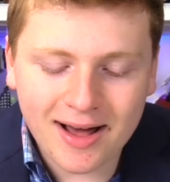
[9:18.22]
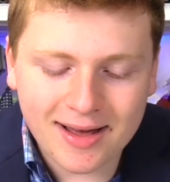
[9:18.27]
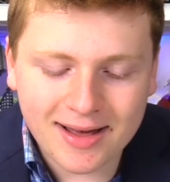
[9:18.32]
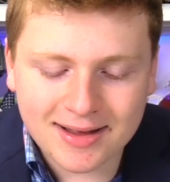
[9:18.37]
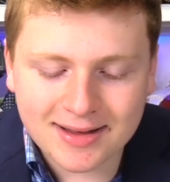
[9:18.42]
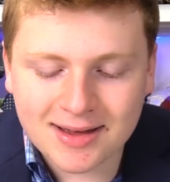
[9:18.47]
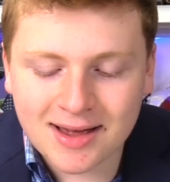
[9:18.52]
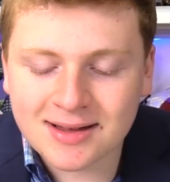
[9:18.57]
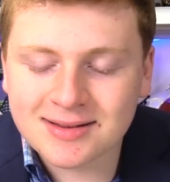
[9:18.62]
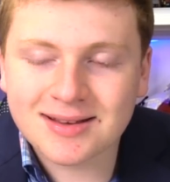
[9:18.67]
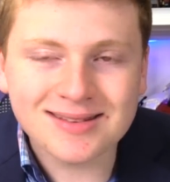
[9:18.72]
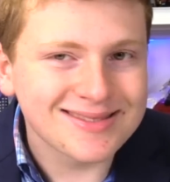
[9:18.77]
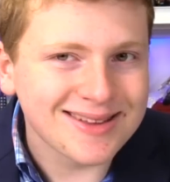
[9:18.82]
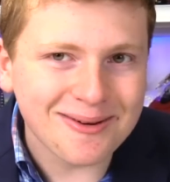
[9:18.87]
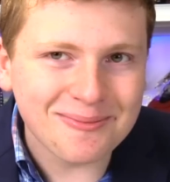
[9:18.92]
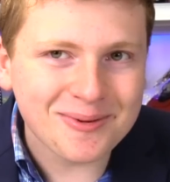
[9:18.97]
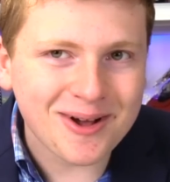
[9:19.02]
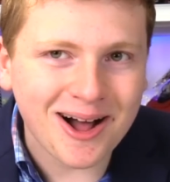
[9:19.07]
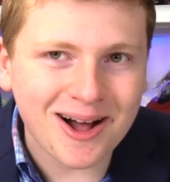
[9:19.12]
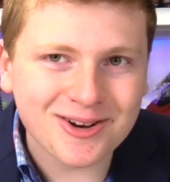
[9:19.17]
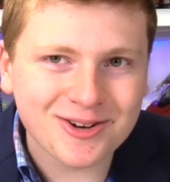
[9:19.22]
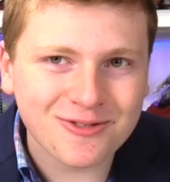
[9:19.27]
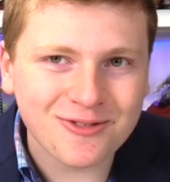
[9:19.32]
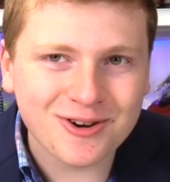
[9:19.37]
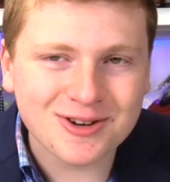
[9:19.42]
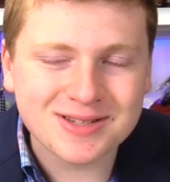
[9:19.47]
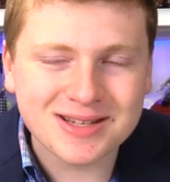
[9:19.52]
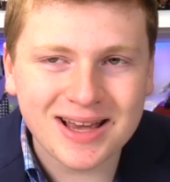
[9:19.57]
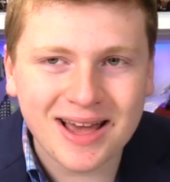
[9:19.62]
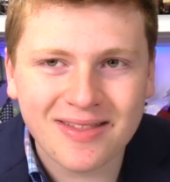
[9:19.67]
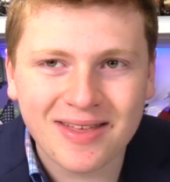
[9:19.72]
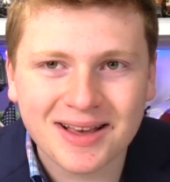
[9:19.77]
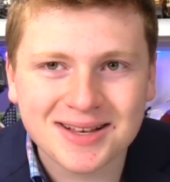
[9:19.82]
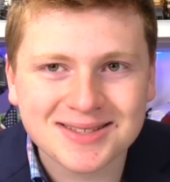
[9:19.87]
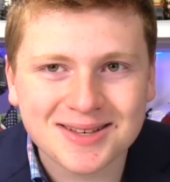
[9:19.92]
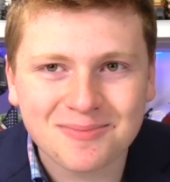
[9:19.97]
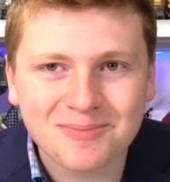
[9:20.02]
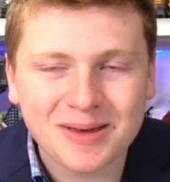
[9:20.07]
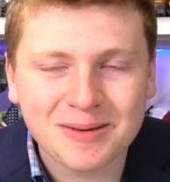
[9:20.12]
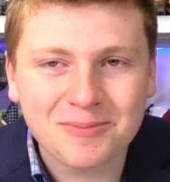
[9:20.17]
It, it's a dumb controversy. I
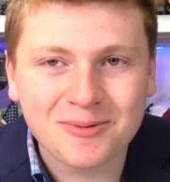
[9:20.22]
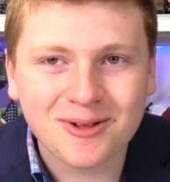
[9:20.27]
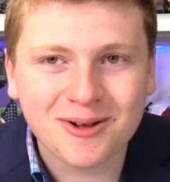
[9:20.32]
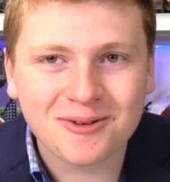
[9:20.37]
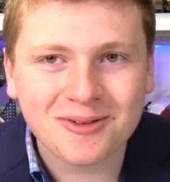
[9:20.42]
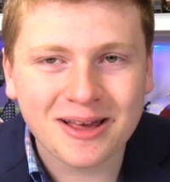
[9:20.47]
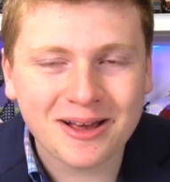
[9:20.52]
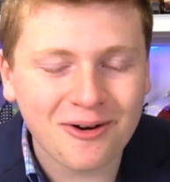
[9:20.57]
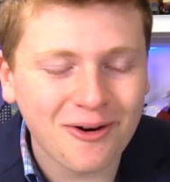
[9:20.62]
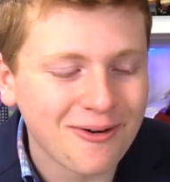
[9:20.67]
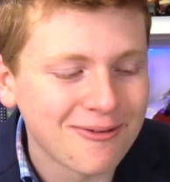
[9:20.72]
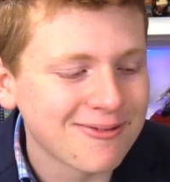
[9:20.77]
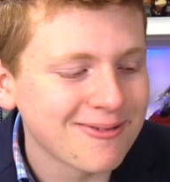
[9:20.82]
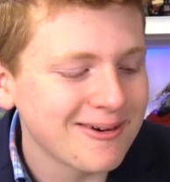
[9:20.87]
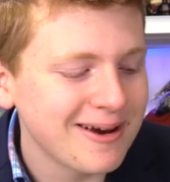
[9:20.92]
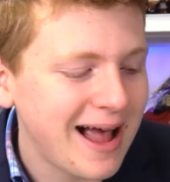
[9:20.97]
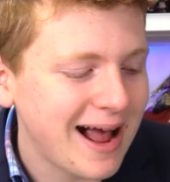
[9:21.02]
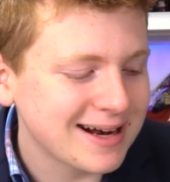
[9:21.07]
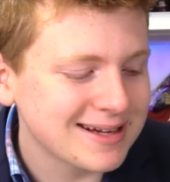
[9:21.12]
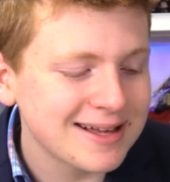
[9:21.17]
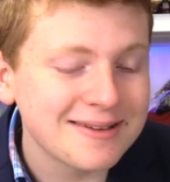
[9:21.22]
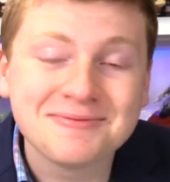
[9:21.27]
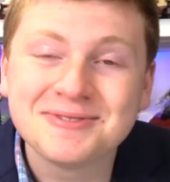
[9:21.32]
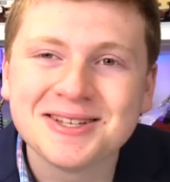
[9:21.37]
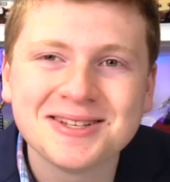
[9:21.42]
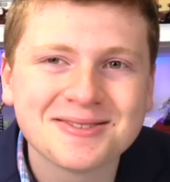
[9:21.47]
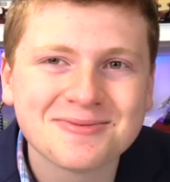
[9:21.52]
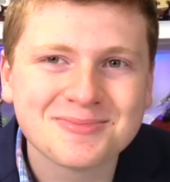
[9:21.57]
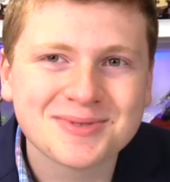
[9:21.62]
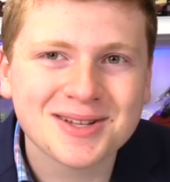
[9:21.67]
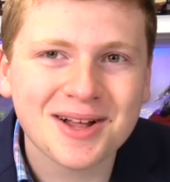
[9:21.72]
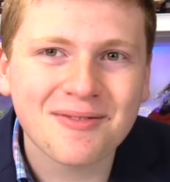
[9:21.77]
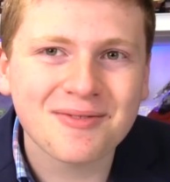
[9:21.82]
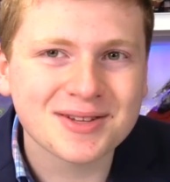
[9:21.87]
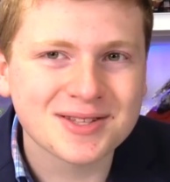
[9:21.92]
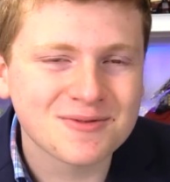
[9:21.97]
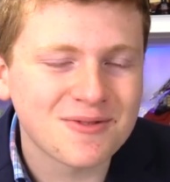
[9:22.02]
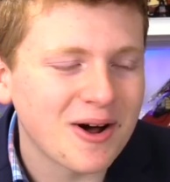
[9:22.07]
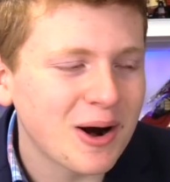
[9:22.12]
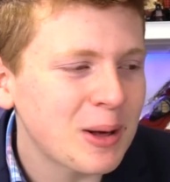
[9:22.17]
think some people are like overreacting. I've seen some stuff.
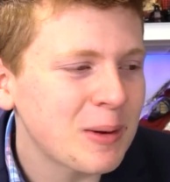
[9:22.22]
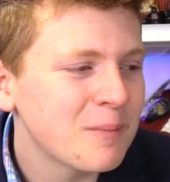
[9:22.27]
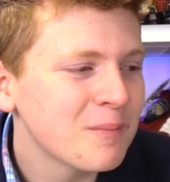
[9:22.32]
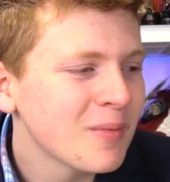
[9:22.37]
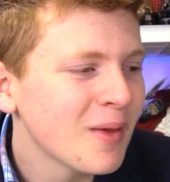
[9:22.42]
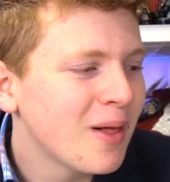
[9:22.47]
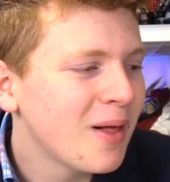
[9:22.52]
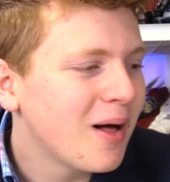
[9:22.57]
It's funny.